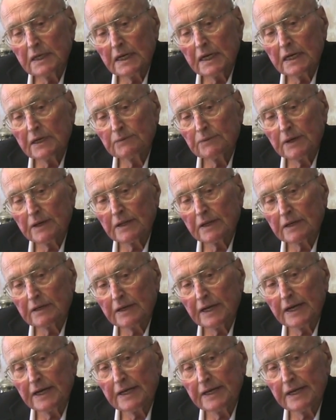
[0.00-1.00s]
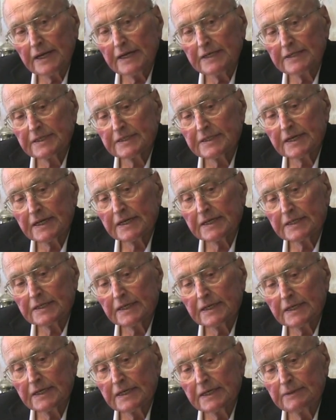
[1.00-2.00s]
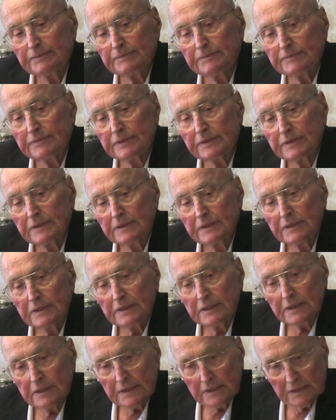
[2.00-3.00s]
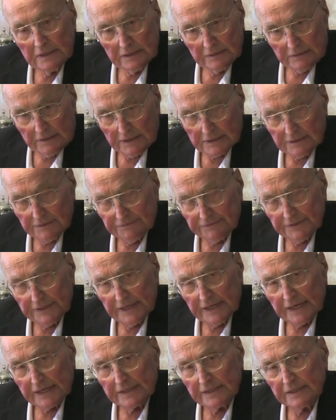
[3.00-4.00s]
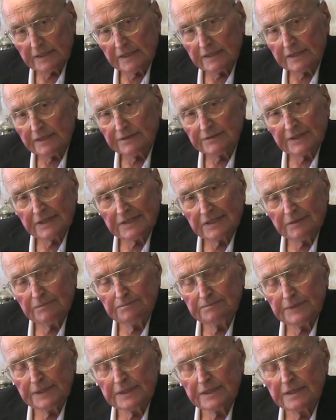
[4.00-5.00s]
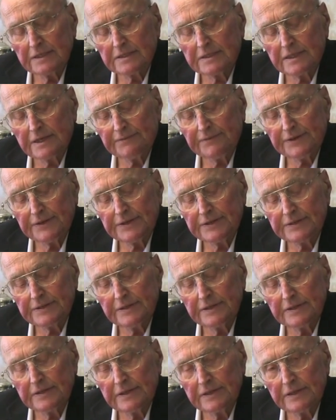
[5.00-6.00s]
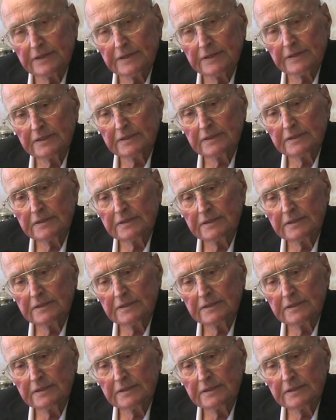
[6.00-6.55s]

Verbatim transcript: And one of the great needs at that time was the fact that there's a tremendous difference in the